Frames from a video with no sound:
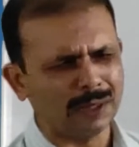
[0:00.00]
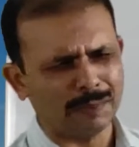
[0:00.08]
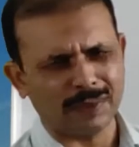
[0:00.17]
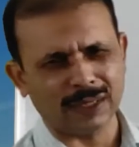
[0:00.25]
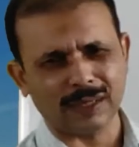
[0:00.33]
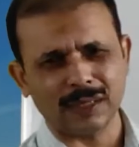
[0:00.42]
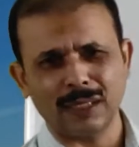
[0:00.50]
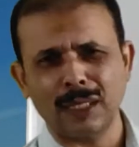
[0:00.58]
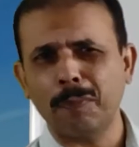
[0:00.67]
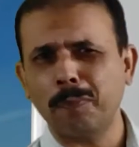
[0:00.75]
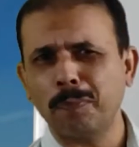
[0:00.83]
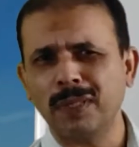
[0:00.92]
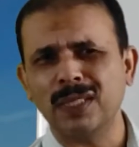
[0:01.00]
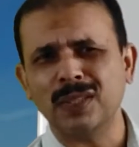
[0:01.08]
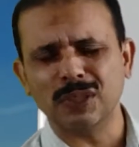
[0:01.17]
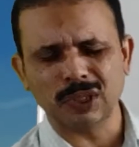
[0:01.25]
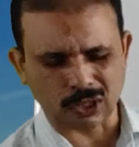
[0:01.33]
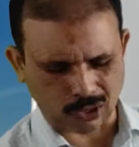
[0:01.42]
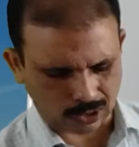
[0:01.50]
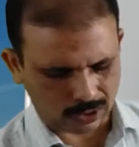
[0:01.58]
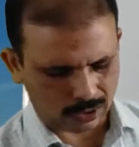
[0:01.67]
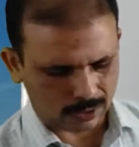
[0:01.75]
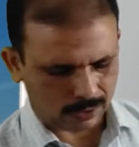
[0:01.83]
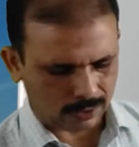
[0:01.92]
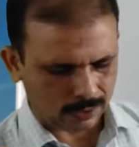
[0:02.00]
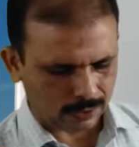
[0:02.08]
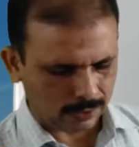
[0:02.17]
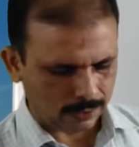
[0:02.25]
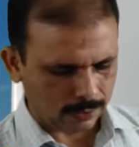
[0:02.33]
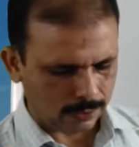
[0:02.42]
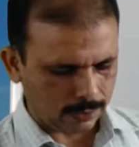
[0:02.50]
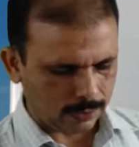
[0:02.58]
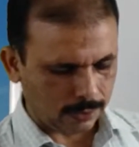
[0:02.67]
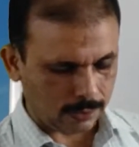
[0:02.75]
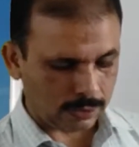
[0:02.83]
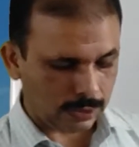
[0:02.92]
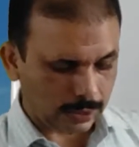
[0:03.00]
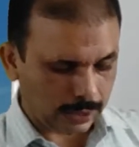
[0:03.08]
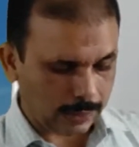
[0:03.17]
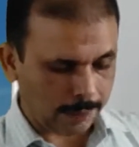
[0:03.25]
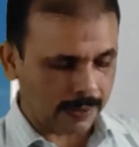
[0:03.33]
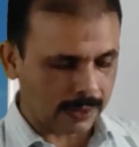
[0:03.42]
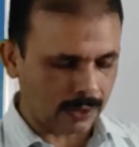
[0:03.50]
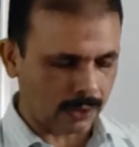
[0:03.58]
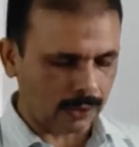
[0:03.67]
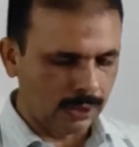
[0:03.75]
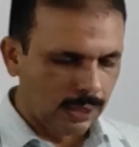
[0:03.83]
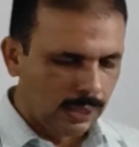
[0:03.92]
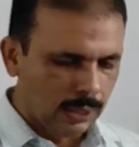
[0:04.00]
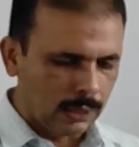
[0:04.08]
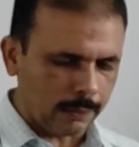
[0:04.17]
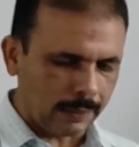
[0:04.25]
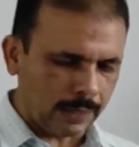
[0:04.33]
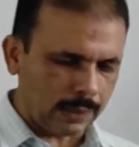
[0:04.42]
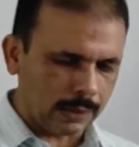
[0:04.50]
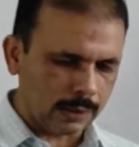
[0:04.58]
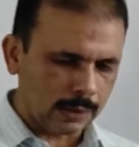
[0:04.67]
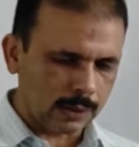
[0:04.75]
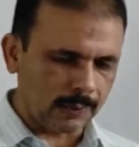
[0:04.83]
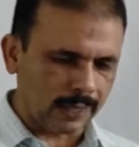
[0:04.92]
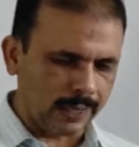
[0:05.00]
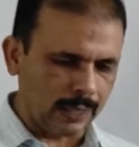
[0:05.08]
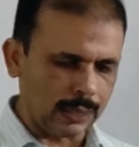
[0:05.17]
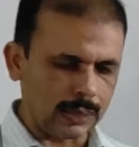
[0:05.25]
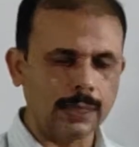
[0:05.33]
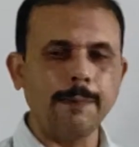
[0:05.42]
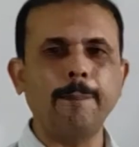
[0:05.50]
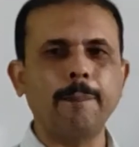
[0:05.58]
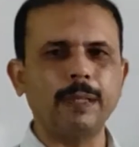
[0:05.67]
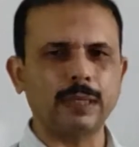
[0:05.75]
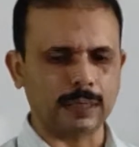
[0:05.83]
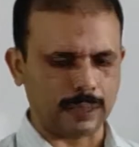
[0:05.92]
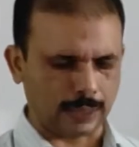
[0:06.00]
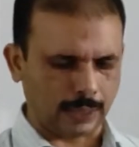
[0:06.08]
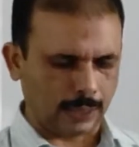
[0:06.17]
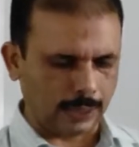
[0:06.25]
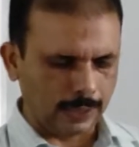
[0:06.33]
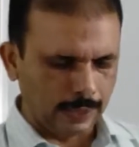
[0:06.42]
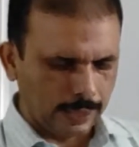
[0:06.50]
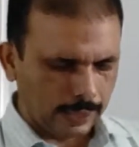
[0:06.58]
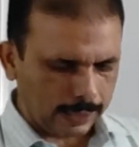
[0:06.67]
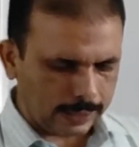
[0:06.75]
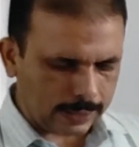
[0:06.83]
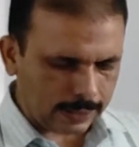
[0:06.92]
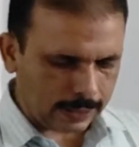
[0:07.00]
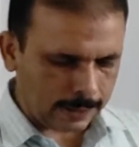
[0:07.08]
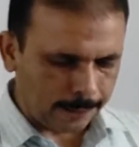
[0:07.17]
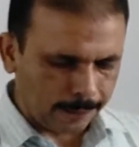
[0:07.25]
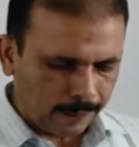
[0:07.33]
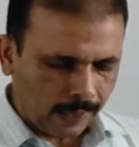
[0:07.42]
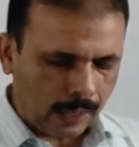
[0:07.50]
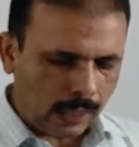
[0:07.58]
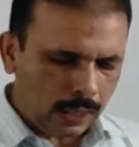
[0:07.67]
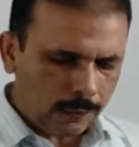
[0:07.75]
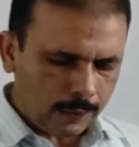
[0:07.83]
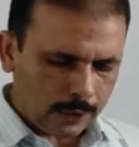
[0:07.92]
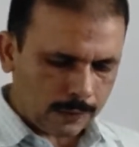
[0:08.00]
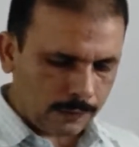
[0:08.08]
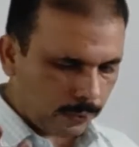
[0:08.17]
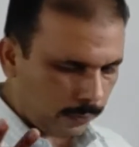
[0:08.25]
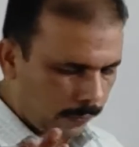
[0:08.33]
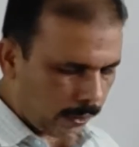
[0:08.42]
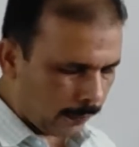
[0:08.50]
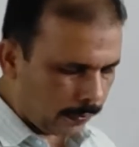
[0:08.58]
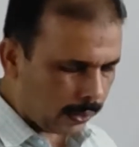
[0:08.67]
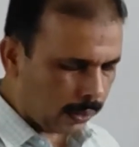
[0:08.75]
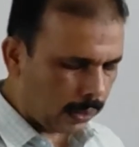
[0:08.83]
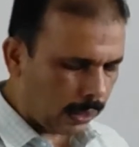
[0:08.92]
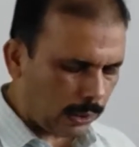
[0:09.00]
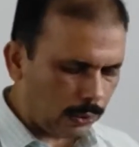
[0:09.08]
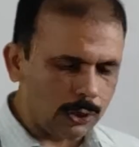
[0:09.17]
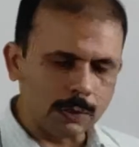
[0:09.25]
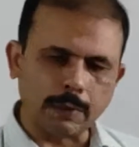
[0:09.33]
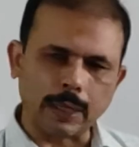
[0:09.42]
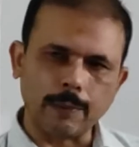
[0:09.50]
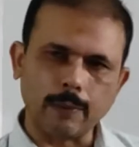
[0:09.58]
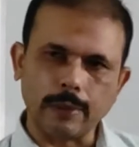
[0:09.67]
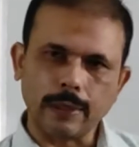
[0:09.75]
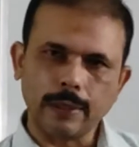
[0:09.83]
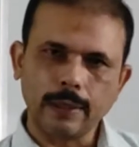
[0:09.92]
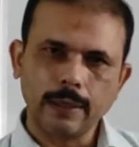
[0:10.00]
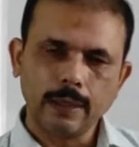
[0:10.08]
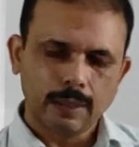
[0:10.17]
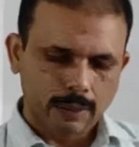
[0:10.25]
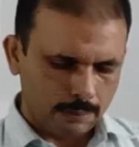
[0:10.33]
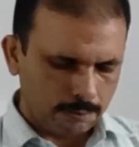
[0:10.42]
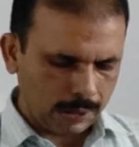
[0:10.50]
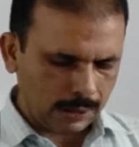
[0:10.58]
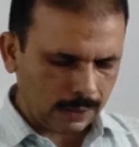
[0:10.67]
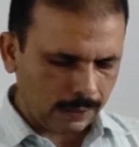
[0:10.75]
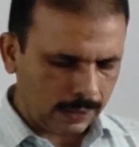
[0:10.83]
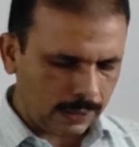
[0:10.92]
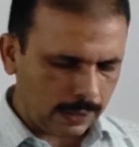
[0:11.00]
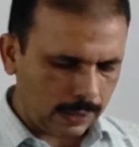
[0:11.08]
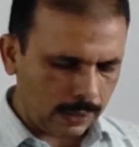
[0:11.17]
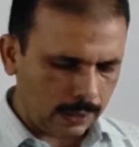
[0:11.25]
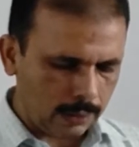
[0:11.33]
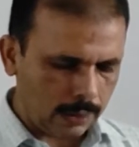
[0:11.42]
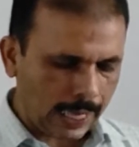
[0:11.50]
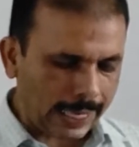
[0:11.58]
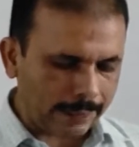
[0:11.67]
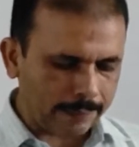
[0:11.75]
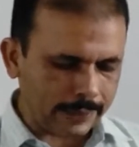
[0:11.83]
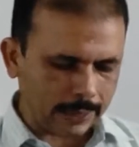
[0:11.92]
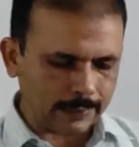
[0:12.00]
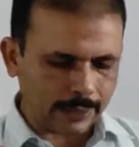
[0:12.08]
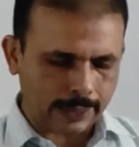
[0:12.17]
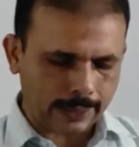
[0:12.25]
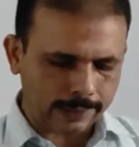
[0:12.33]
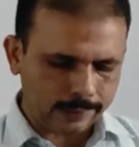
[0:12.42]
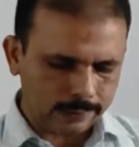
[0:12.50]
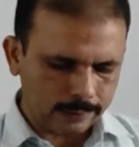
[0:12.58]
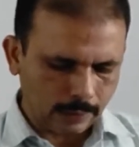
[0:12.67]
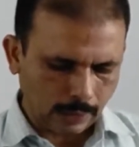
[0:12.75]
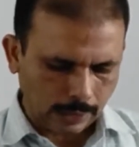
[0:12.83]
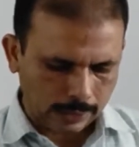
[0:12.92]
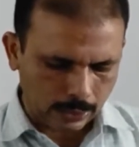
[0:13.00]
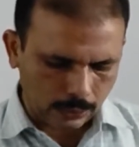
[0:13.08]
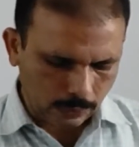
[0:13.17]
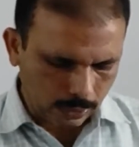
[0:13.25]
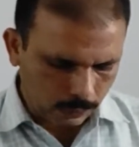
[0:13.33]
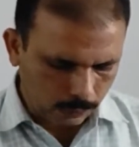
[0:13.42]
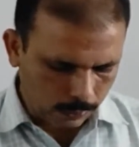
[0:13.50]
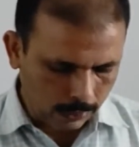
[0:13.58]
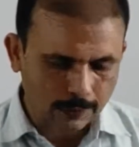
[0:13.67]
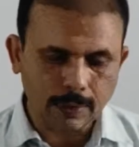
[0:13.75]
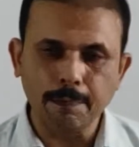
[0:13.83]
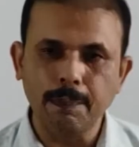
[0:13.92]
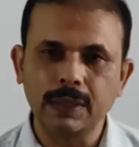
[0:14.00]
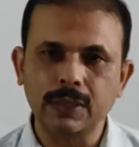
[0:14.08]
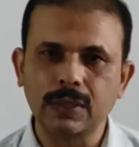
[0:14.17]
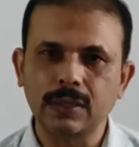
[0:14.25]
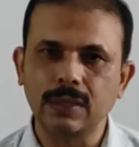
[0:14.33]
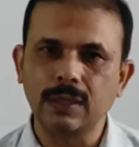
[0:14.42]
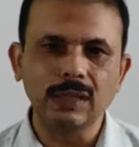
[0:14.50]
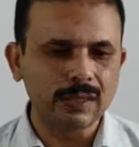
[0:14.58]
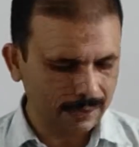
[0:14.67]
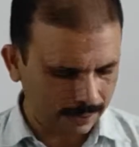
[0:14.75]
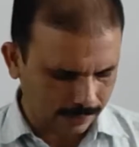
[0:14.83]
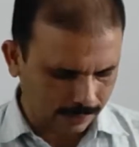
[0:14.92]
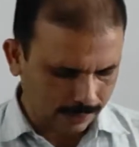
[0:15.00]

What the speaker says: subjects. Depressed tone, not in a happy tone. The man smiled sympathetically and said, life is full of ups and downs, my boy. By the way, I am Ramnarayan, and you are one of the best runners